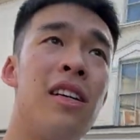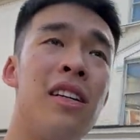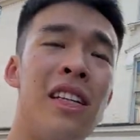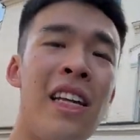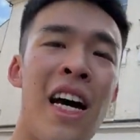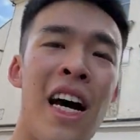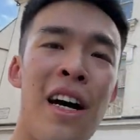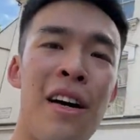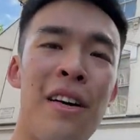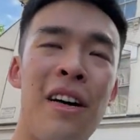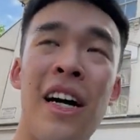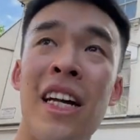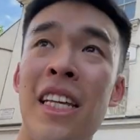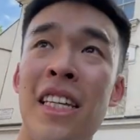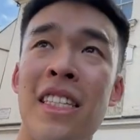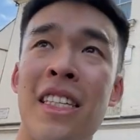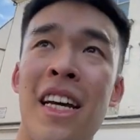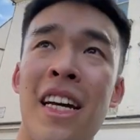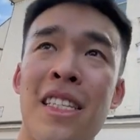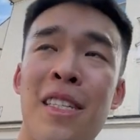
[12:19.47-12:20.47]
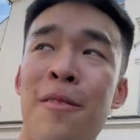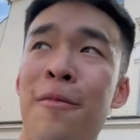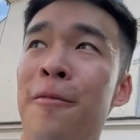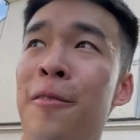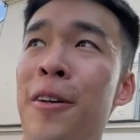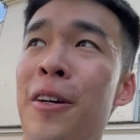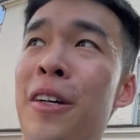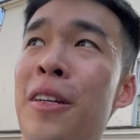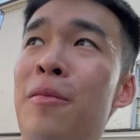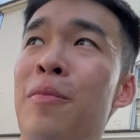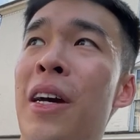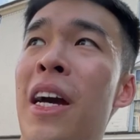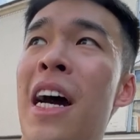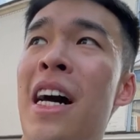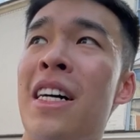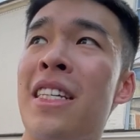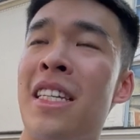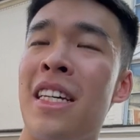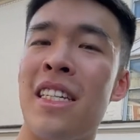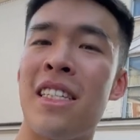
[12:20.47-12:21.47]
Now I need to get some food
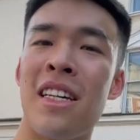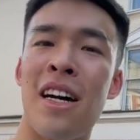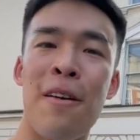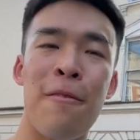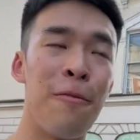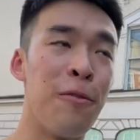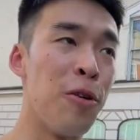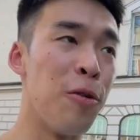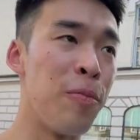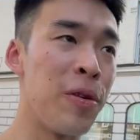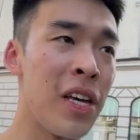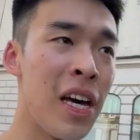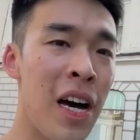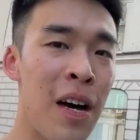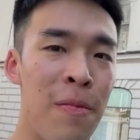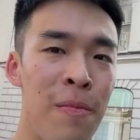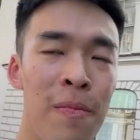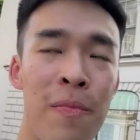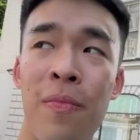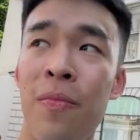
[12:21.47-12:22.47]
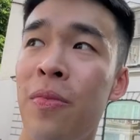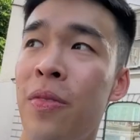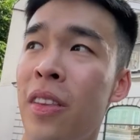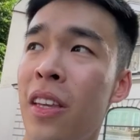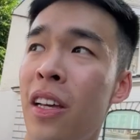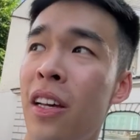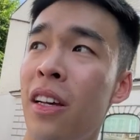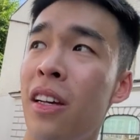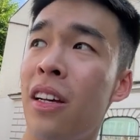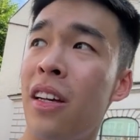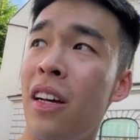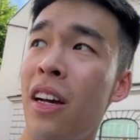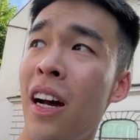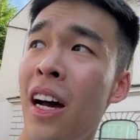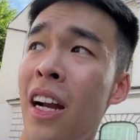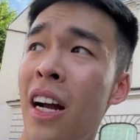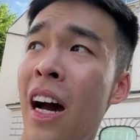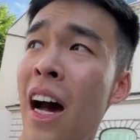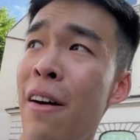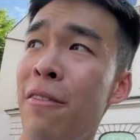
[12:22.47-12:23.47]
because it's like 4 p.m.
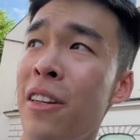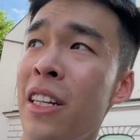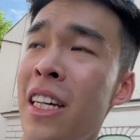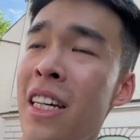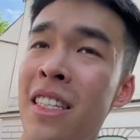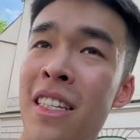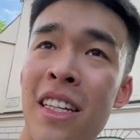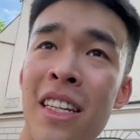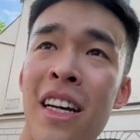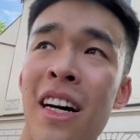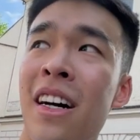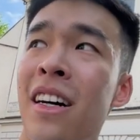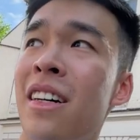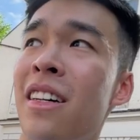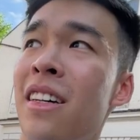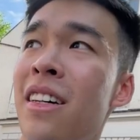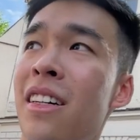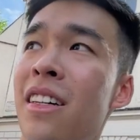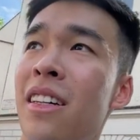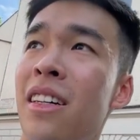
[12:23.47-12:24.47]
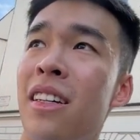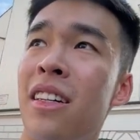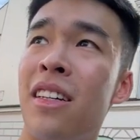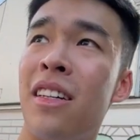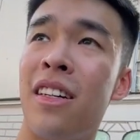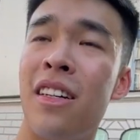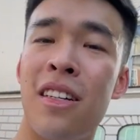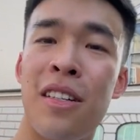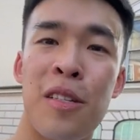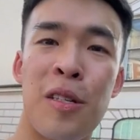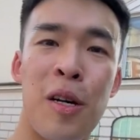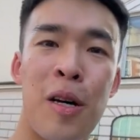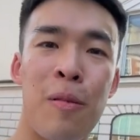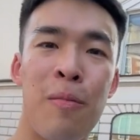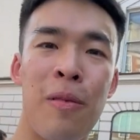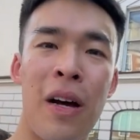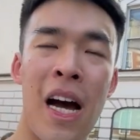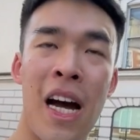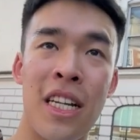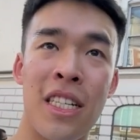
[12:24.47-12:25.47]
and I haven't eaten yet, so I'm
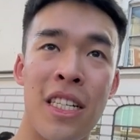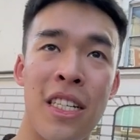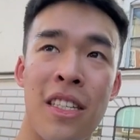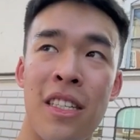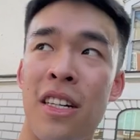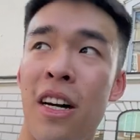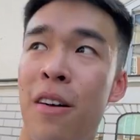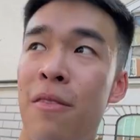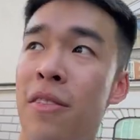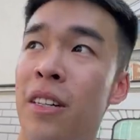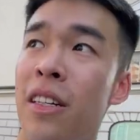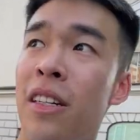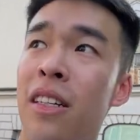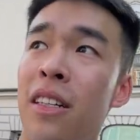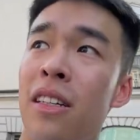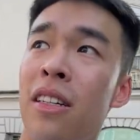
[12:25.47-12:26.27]
actually starving.